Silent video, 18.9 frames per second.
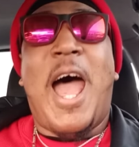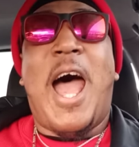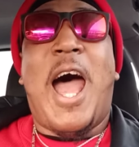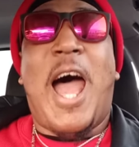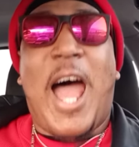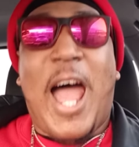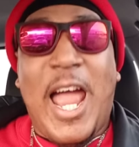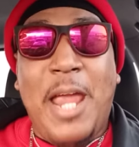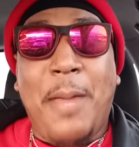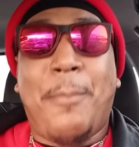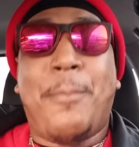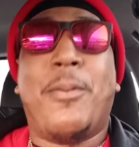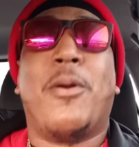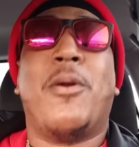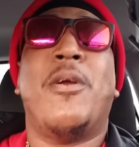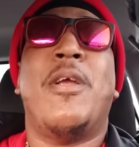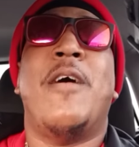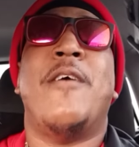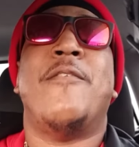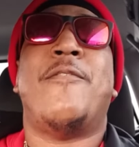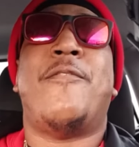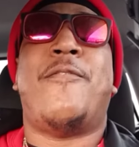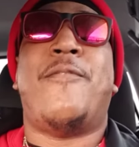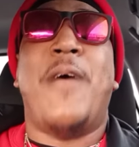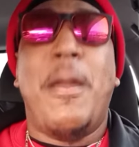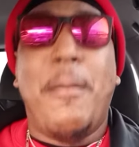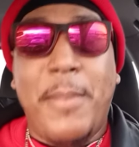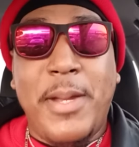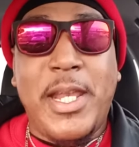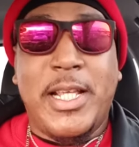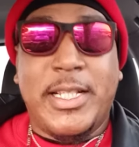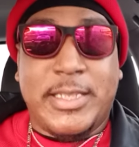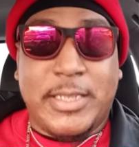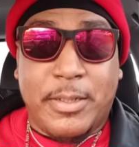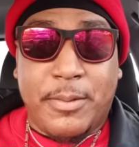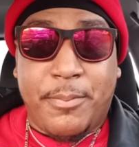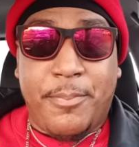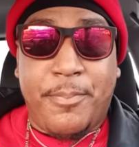Hyper
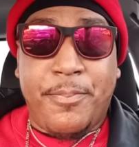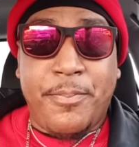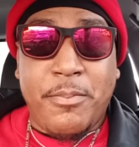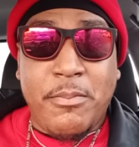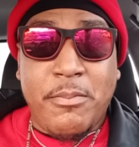feminism.